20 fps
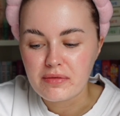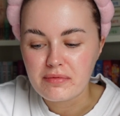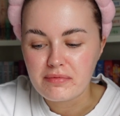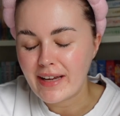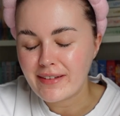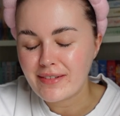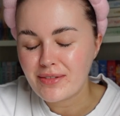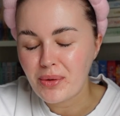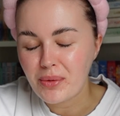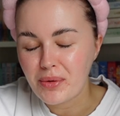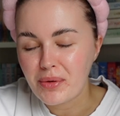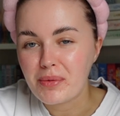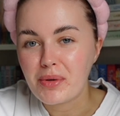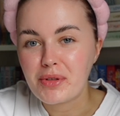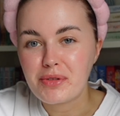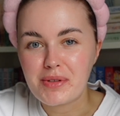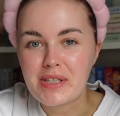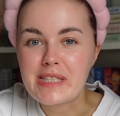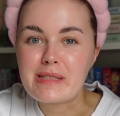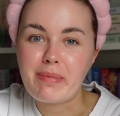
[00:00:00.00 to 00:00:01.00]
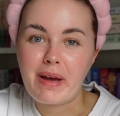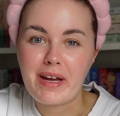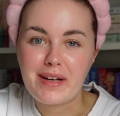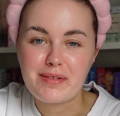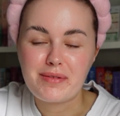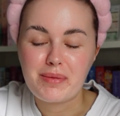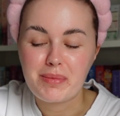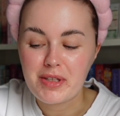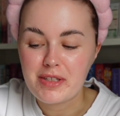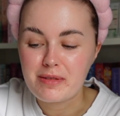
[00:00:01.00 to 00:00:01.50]
I don't know what to expect
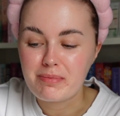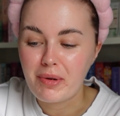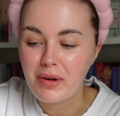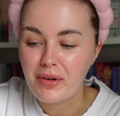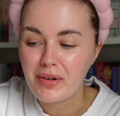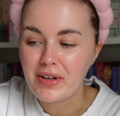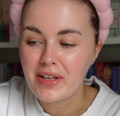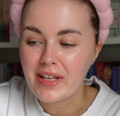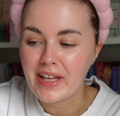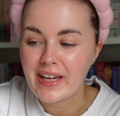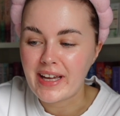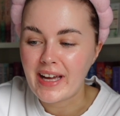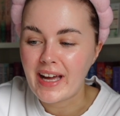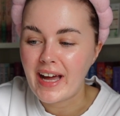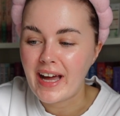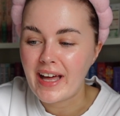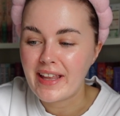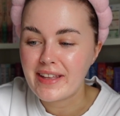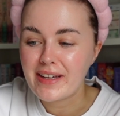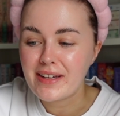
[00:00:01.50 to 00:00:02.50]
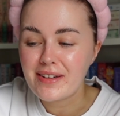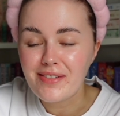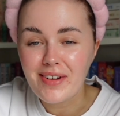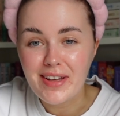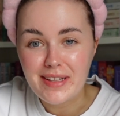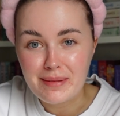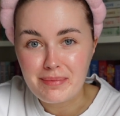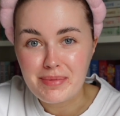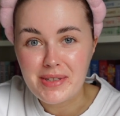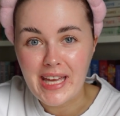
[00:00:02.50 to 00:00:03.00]
from this book. Like, are they going to
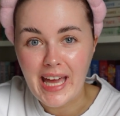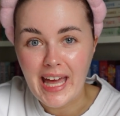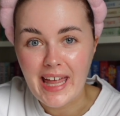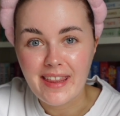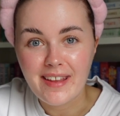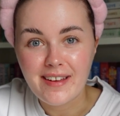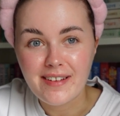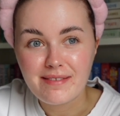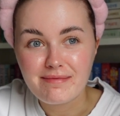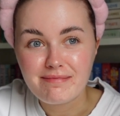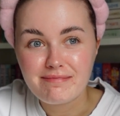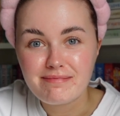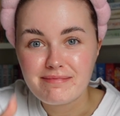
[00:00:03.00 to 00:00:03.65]
end up together?